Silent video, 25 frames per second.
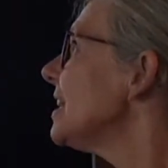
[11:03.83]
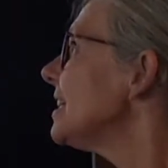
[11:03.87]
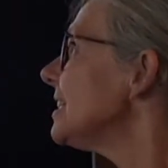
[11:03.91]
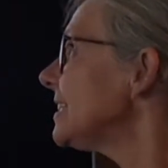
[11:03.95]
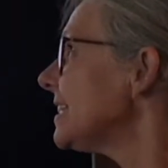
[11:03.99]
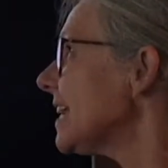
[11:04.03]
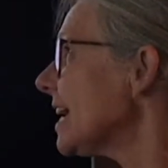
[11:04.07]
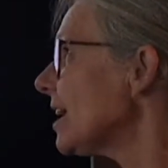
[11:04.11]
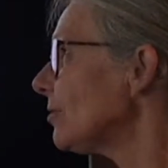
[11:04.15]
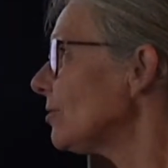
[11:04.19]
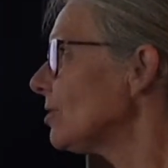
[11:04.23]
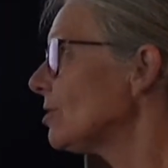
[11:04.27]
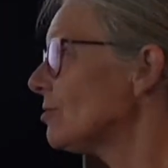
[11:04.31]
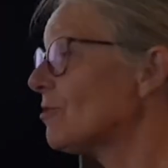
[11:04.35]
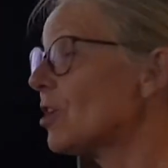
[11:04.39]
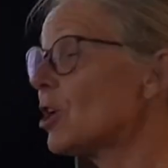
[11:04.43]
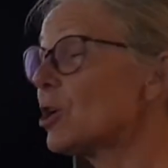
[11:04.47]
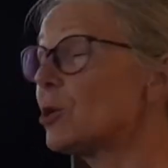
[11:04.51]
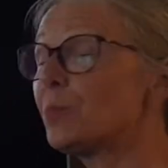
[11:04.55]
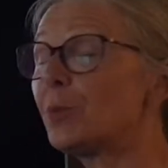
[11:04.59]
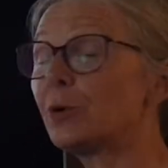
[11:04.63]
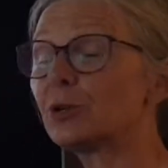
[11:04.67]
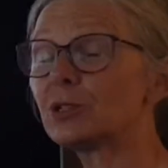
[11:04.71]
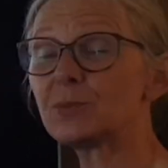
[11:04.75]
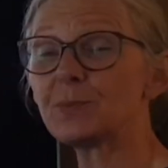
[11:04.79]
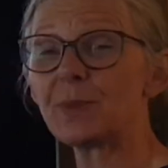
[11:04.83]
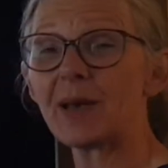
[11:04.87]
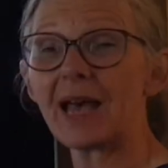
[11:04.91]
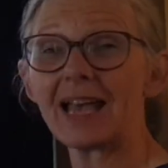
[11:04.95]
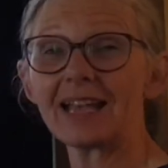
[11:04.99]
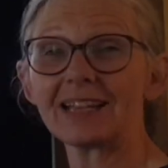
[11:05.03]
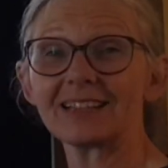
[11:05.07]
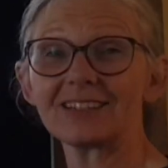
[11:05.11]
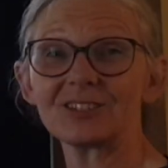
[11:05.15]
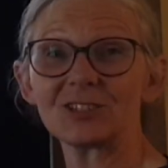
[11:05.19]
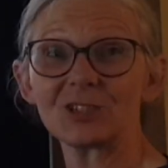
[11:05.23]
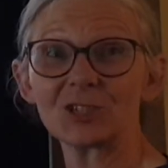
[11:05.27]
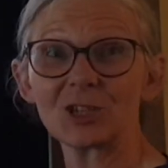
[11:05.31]
Down the robot's
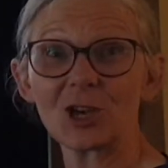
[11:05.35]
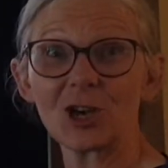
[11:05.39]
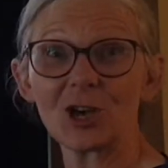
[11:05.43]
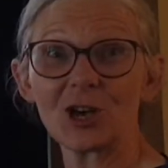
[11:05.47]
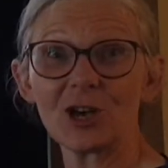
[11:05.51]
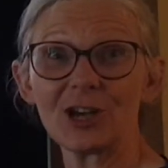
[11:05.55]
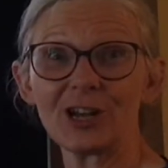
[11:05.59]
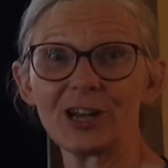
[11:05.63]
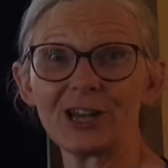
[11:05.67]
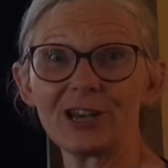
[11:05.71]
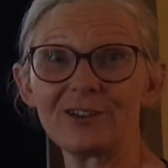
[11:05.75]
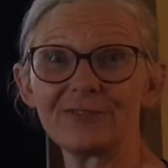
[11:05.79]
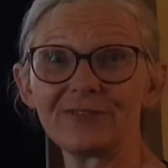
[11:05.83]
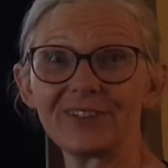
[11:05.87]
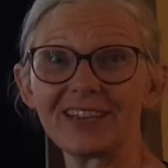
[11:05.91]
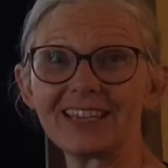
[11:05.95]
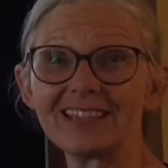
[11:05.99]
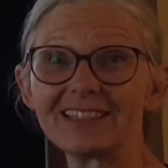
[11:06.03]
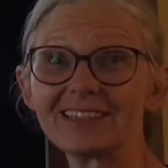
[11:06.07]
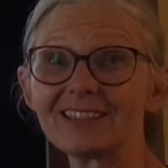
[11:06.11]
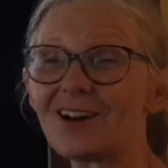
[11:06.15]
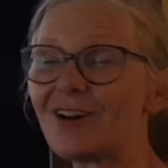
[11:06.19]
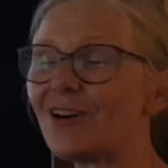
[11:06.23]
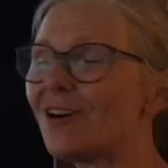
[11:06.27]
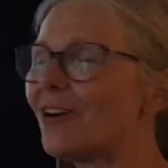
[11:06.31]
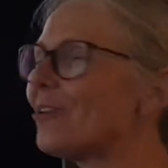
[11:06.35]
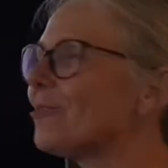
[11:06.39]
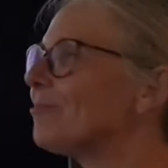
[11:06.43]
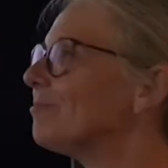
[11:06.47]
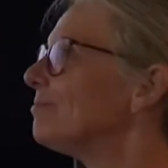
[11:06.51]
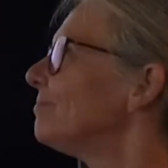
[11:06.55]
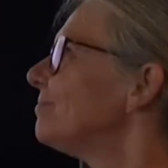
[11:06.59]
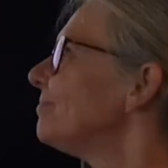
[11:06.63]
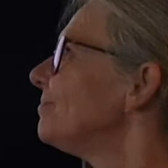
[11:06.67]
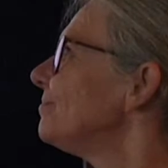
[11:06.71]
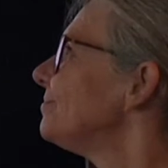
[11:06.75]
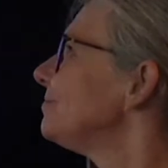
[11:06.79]
back and curl over his arm.